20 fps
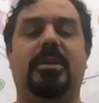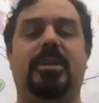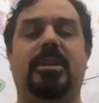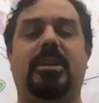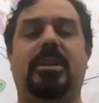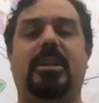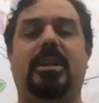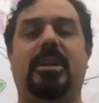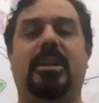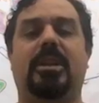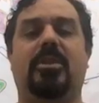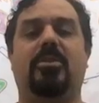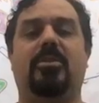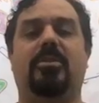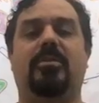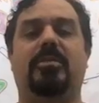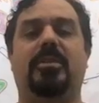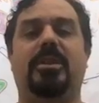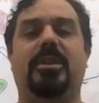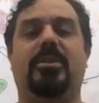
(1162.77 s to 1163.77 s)
letting go
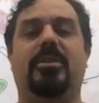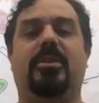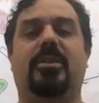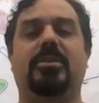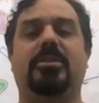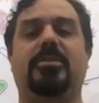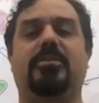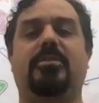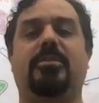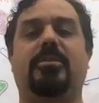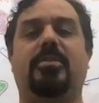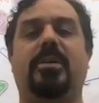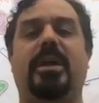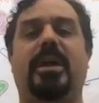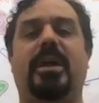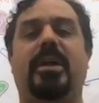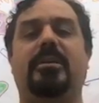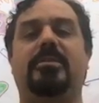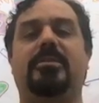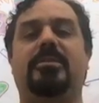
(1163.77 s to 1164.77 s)
of any thoughts of the
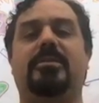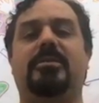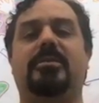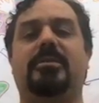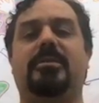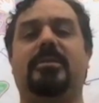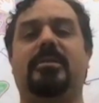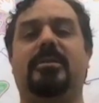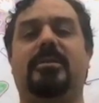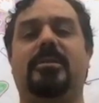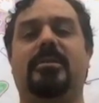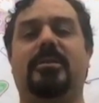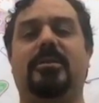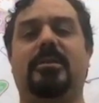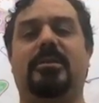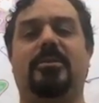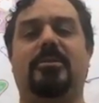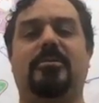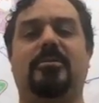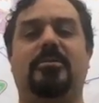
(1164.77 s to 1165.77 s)
past,
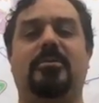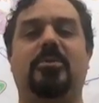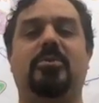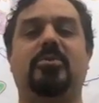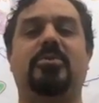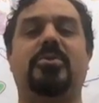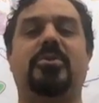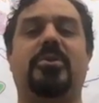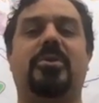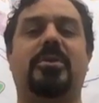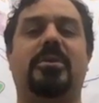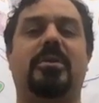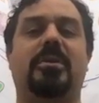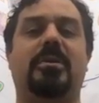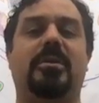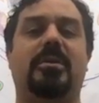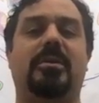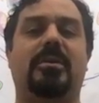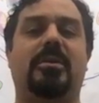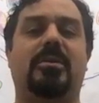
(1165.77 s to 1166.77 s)
future,
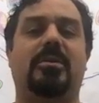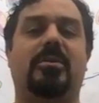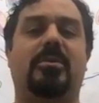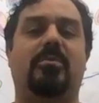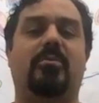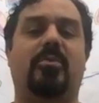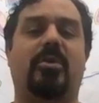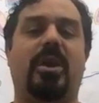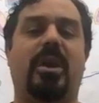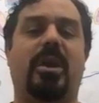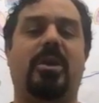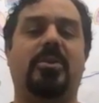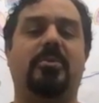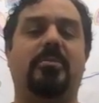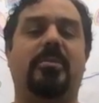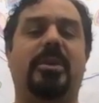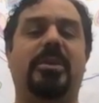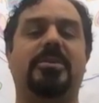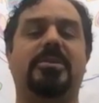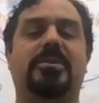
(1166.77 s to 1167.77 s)
or
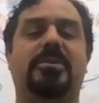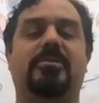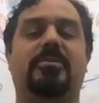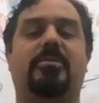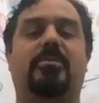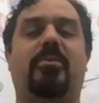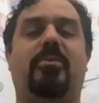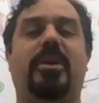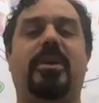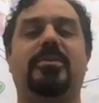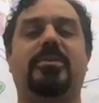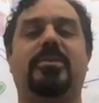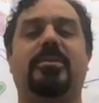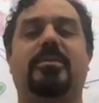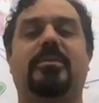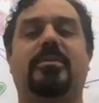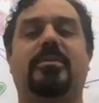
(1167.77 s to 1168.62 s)
preoccupation of the present.